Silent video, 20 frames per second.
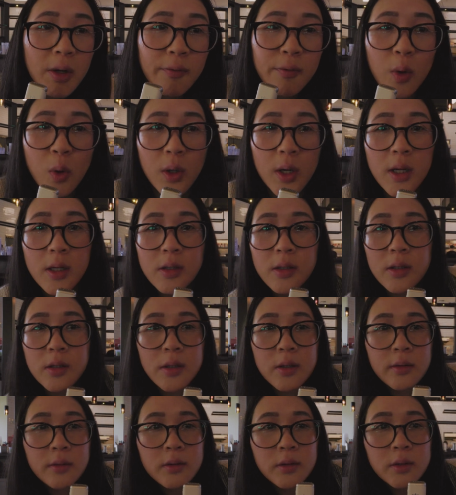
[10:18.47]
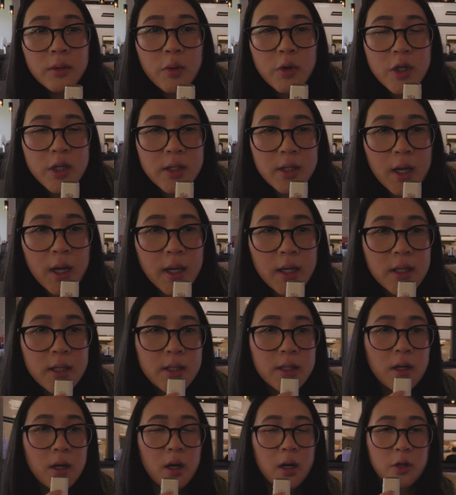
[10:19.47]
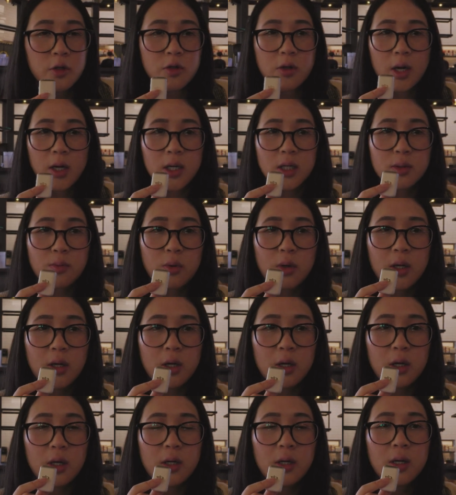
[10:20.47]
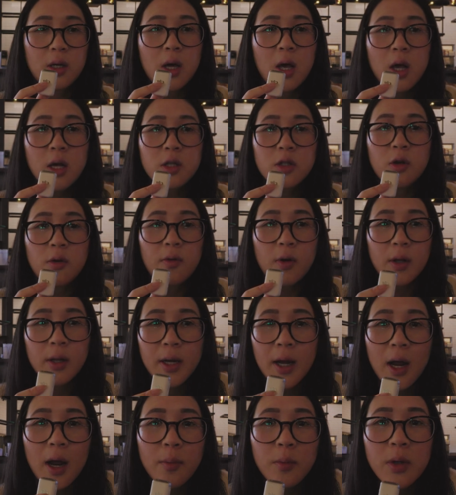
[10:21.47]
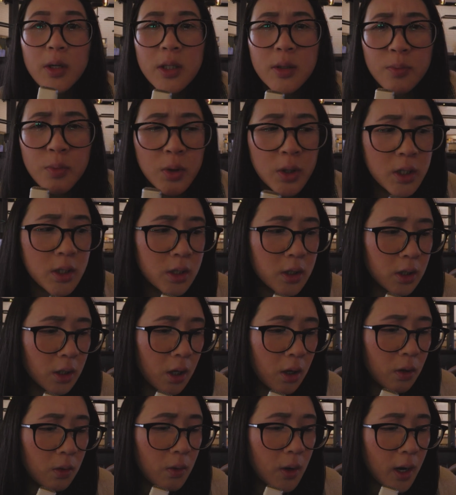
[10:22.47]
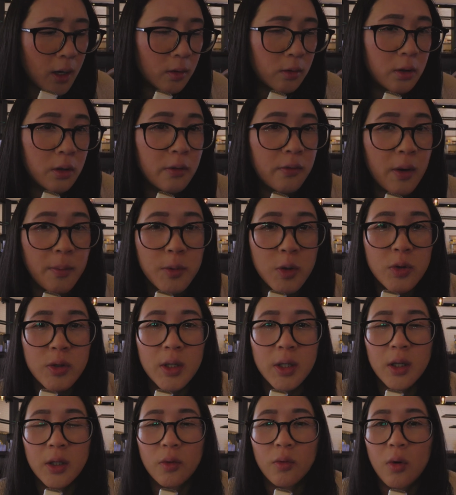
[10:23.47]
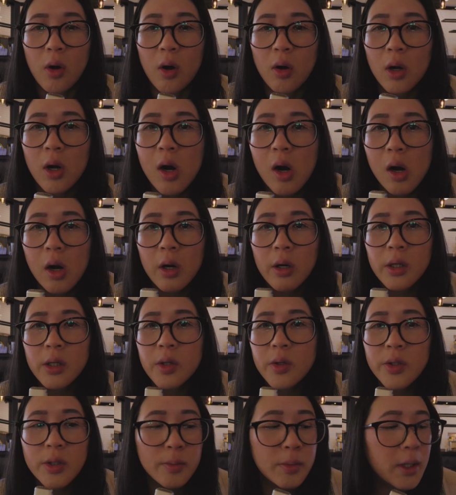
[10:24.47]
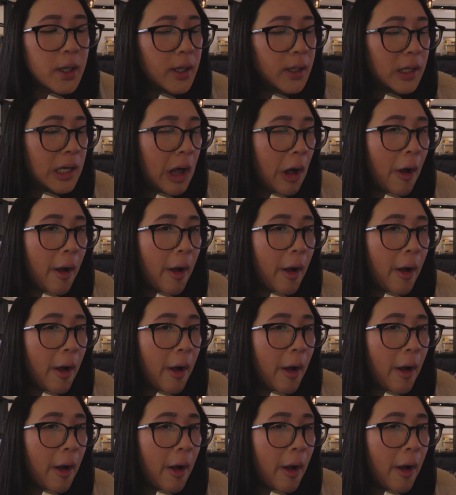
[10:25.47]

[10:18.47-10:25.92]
focused, which is nice. The auto tracking is pretty good. So far the camera is pretty slow. I don't know if I'm using the wrong card or something,